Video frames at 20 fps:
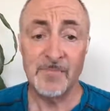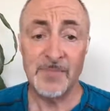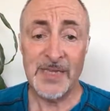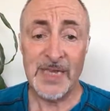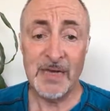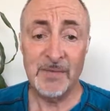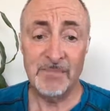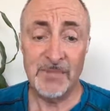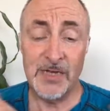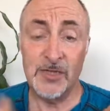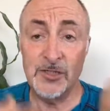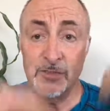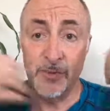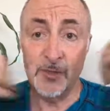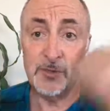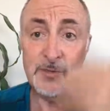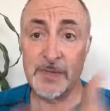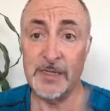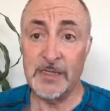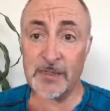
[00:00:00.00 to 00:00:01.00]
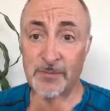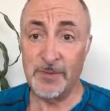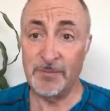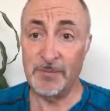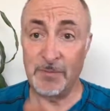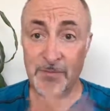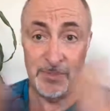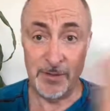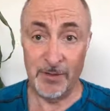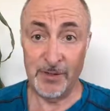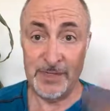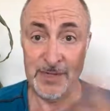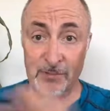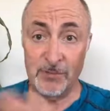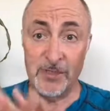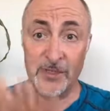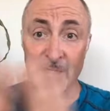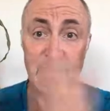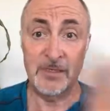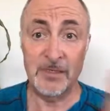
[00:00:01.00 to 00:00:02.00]
that men should be respecting women, period. That
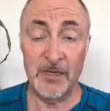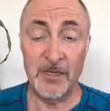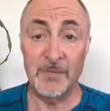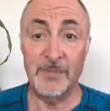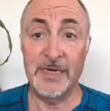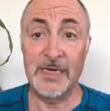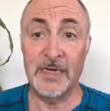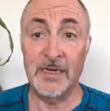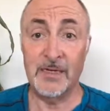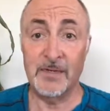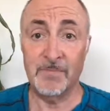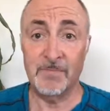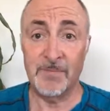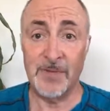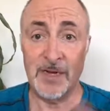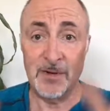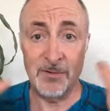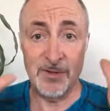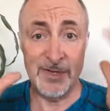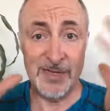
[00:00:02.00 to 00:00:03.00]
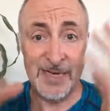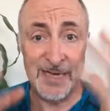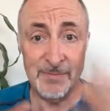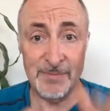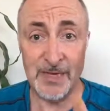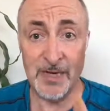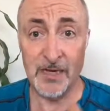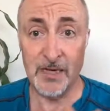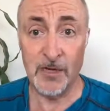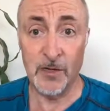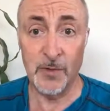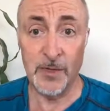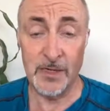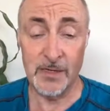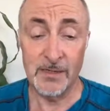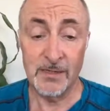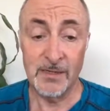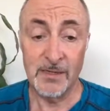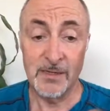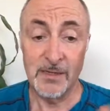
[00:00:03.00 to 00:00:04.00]
was the thing I said at the beginning, and I want to keep that going.
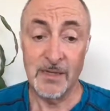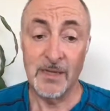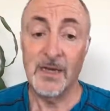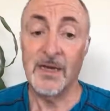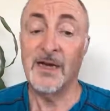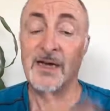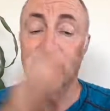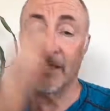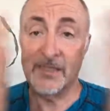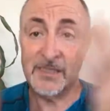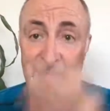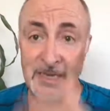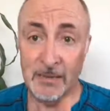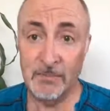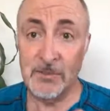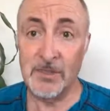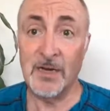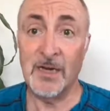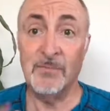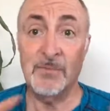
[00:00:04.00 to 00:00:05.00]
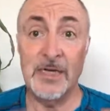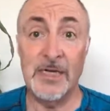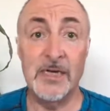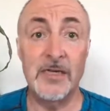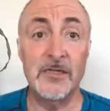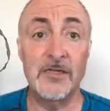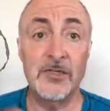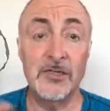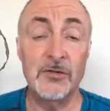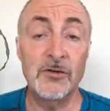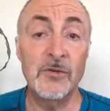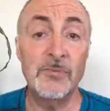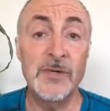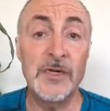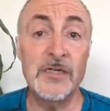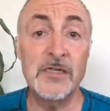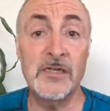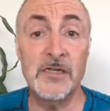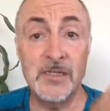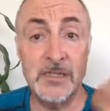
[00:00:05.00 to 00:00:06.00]
At the same time, ladies, your
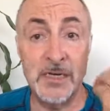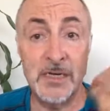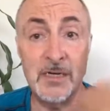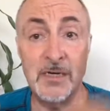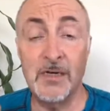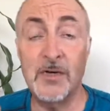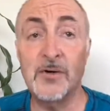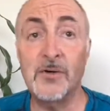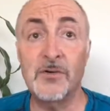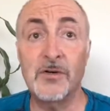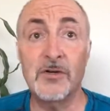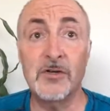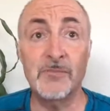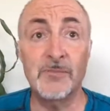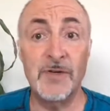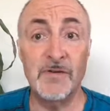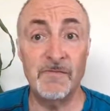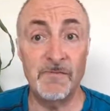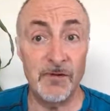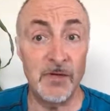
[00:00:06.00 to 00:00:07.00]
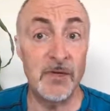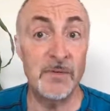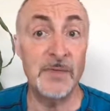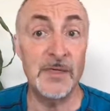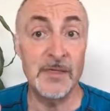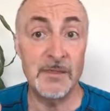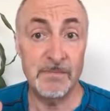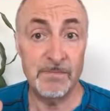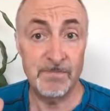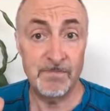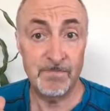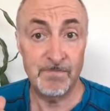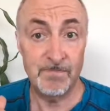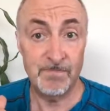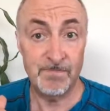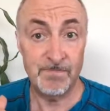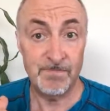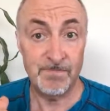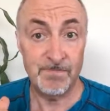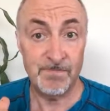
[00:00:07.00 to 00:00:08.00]
ability to say no could be firmer
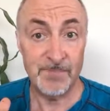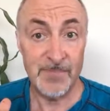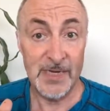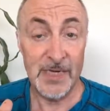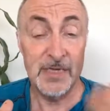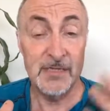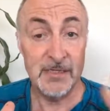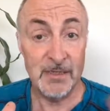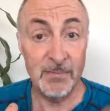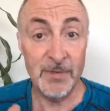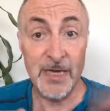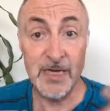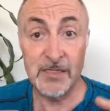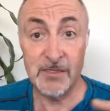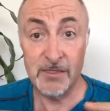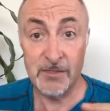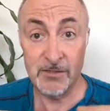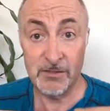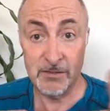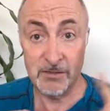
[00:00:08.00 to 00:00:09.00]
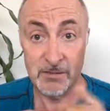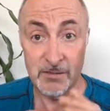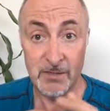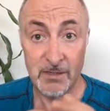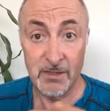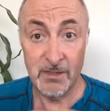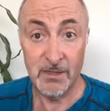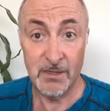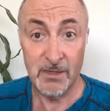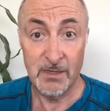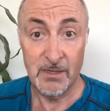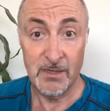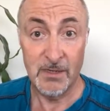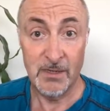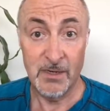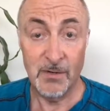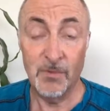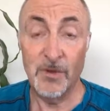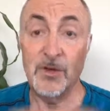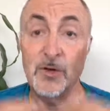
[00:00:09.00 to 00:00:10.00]
in some cases.
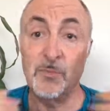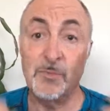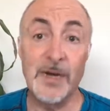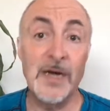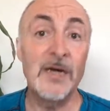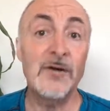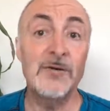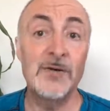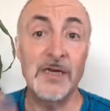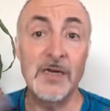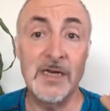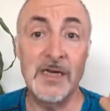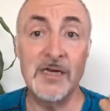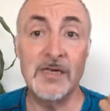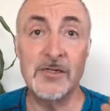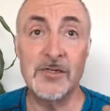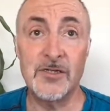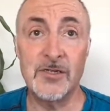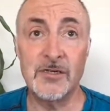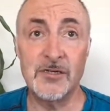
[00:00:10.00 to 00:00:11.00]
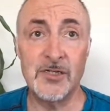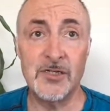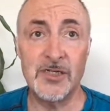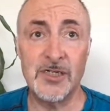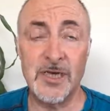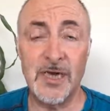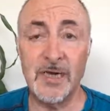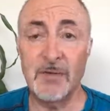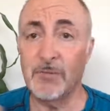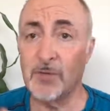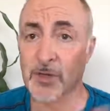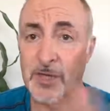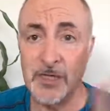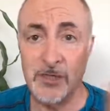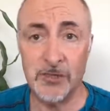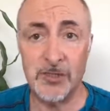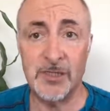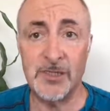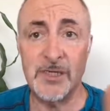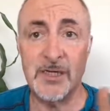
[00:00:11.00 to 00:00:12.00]
Where your boundary is just saying, I'm not
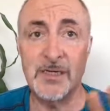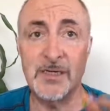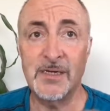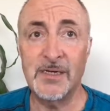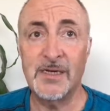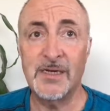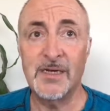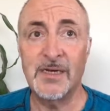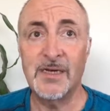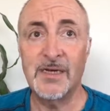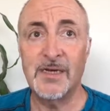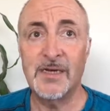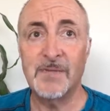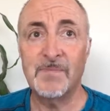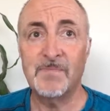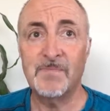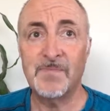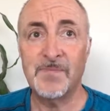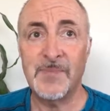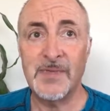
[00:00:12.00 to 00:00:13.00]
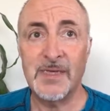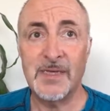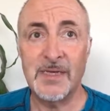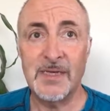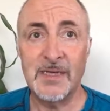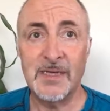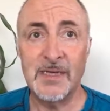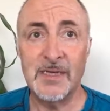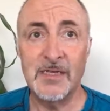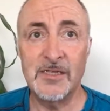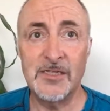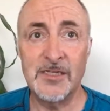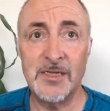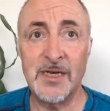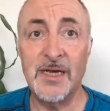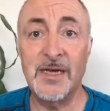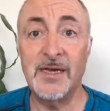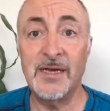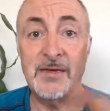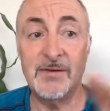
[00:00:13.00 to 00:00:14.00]
interested, is
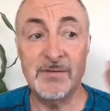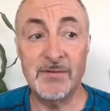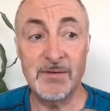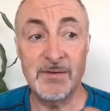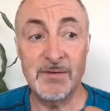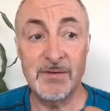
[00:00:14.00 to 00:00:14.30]
saying,